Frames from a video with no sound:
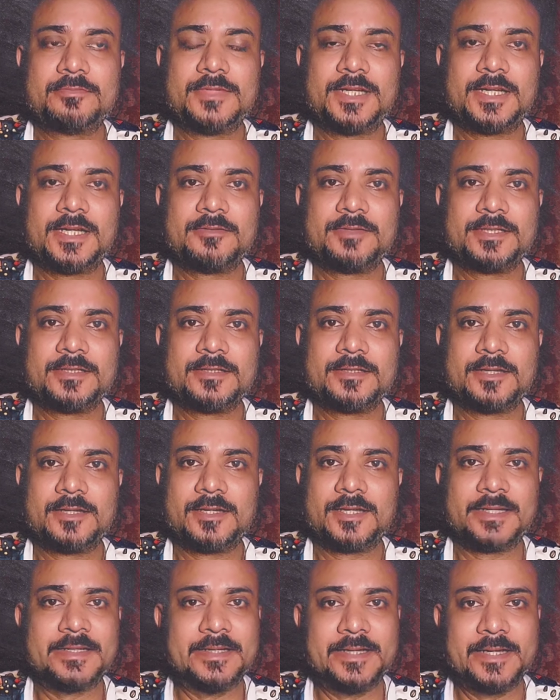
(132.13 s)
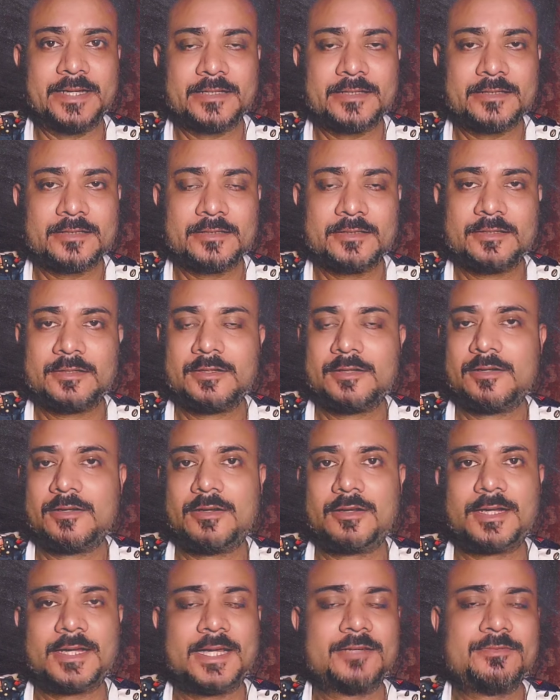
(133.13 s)
having a headache
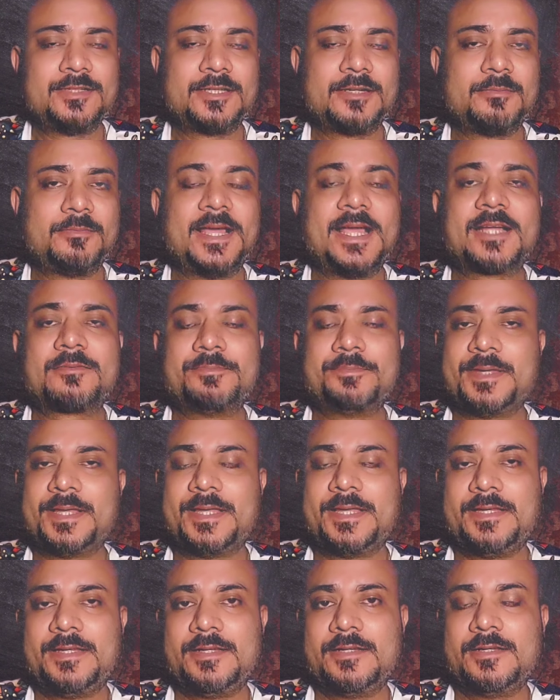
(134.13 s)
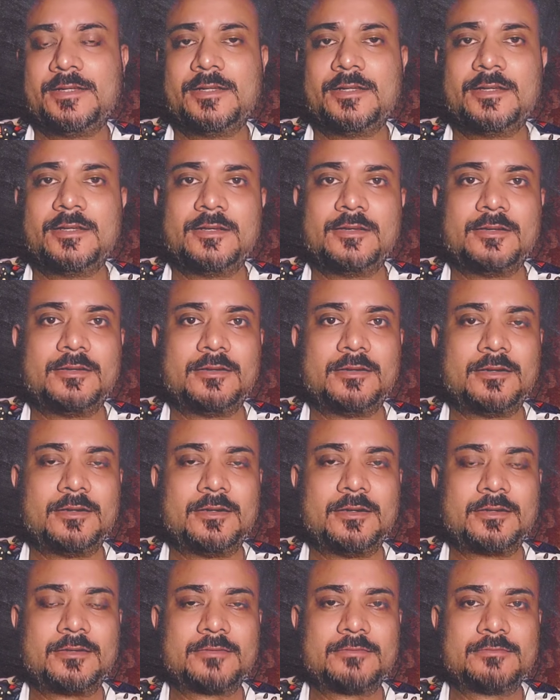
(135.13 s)
or having a back pain,
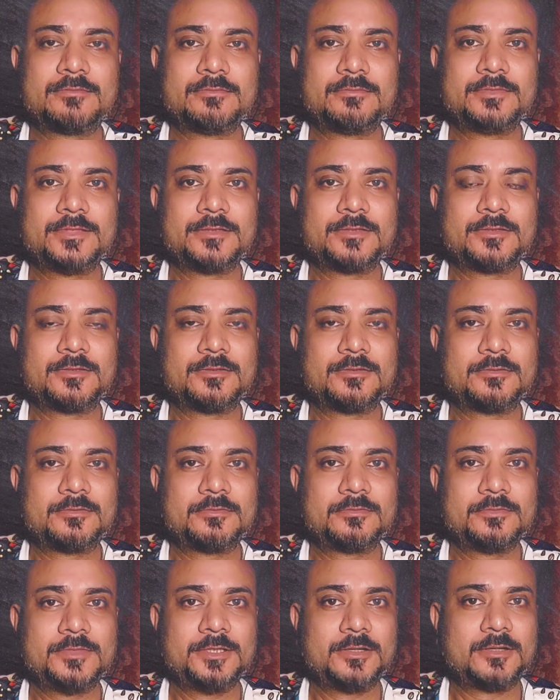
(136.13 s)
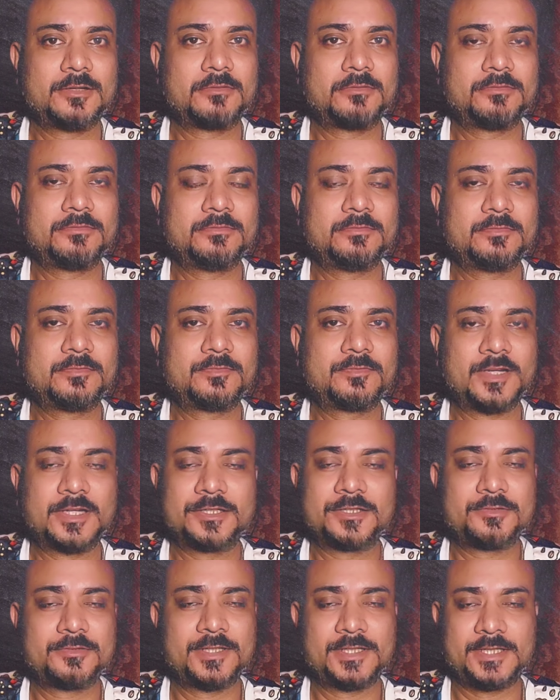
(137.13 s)
or your
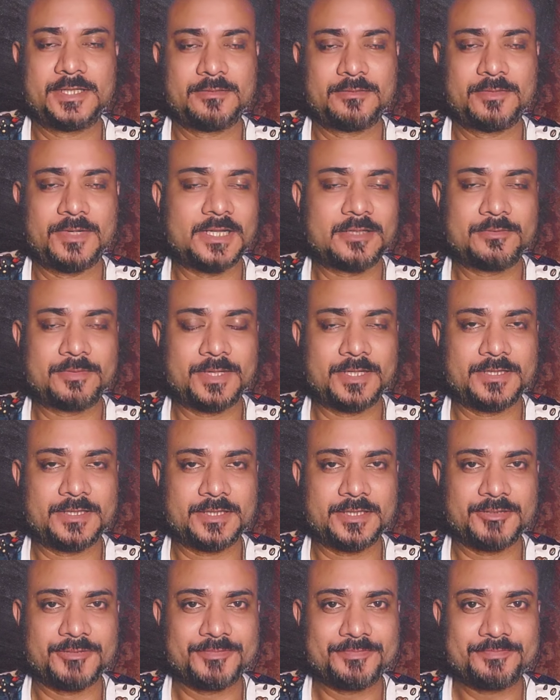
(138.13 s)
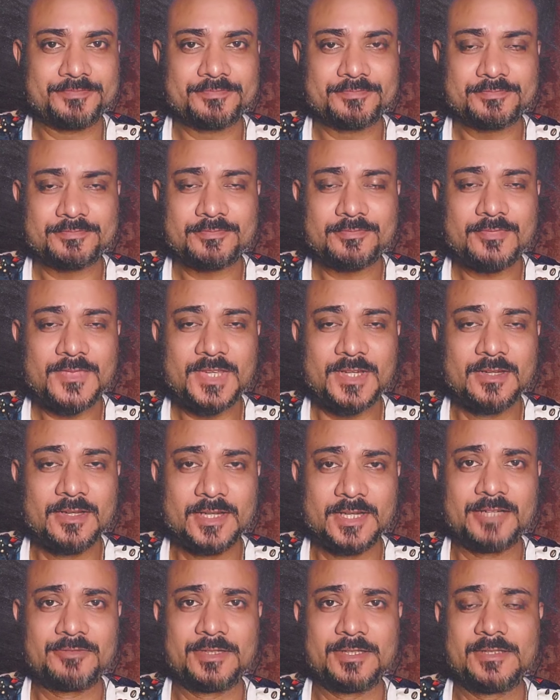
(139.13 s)
fluctuating blood pressure
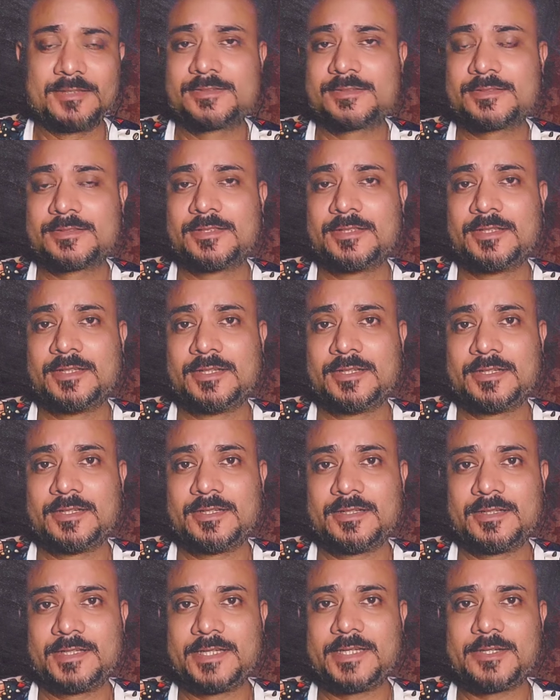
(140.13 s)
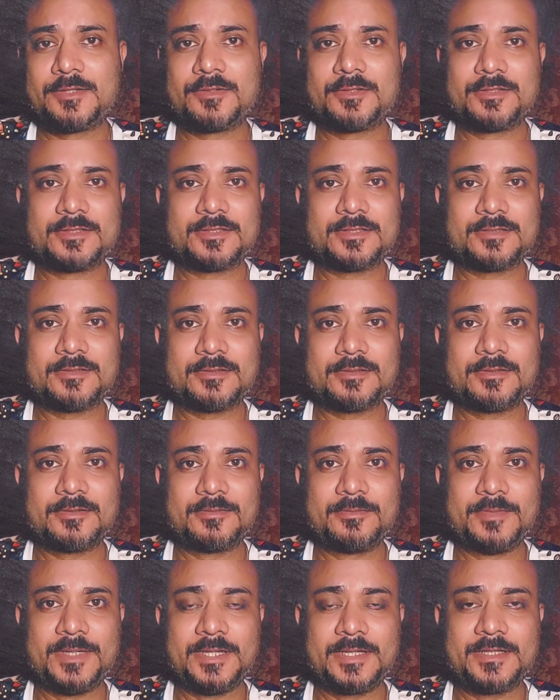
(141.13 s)
levels, they don't
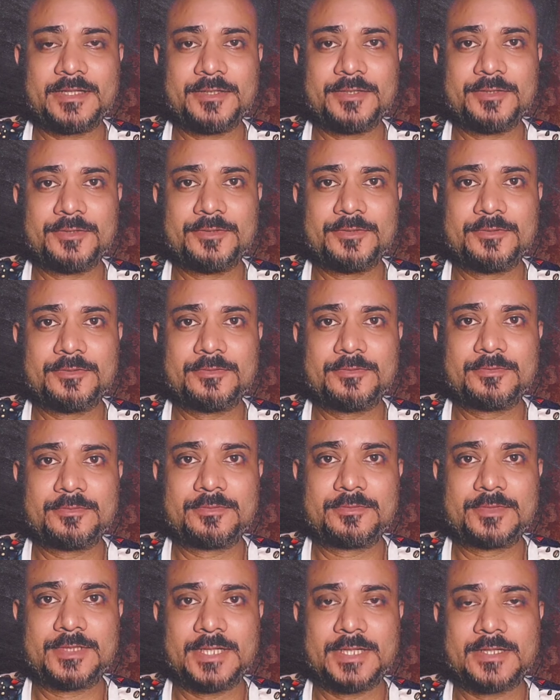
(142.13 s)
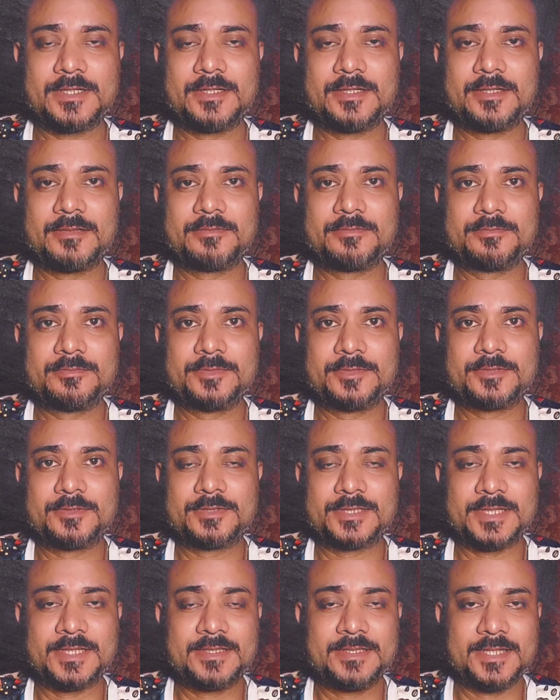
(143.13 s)
make you take a
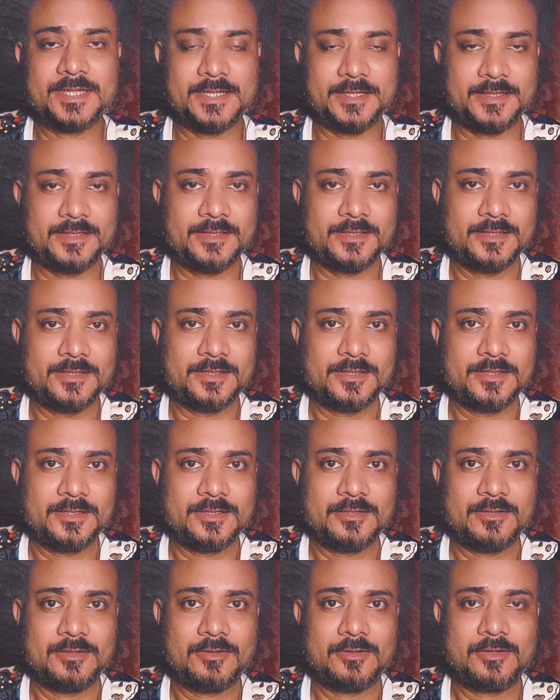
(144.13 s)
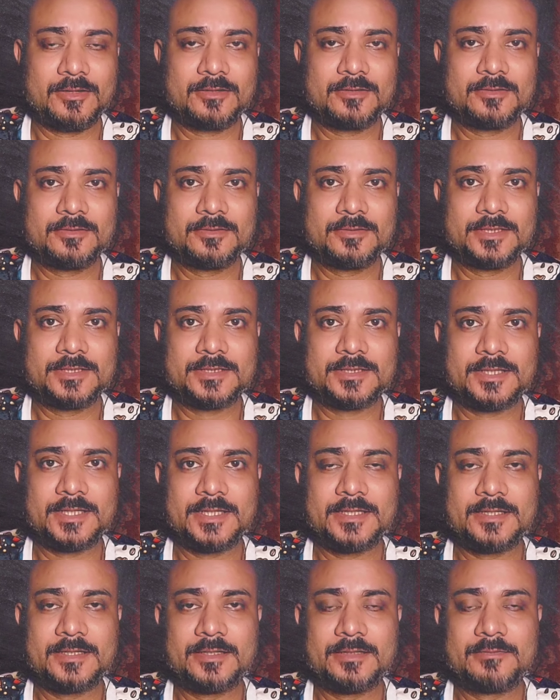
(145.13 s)
sick day, or it's
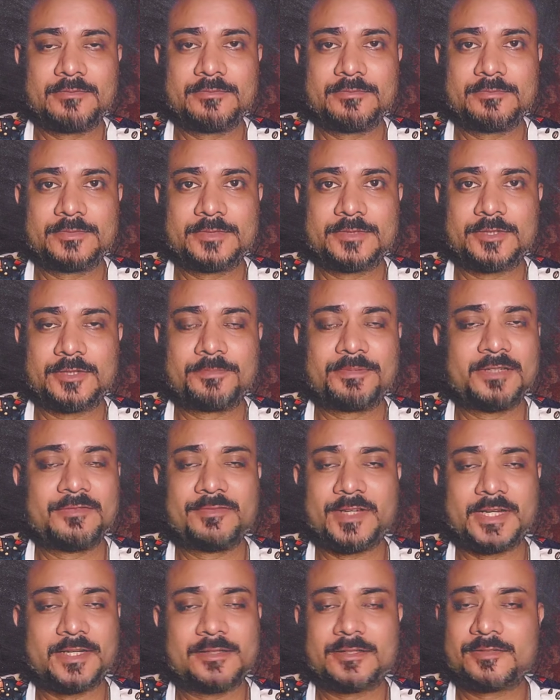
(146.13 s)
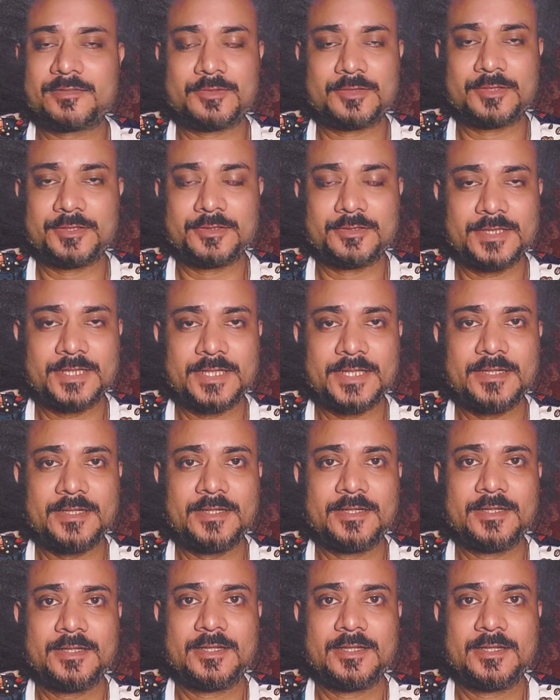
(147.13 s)
like a stopping factor for your day.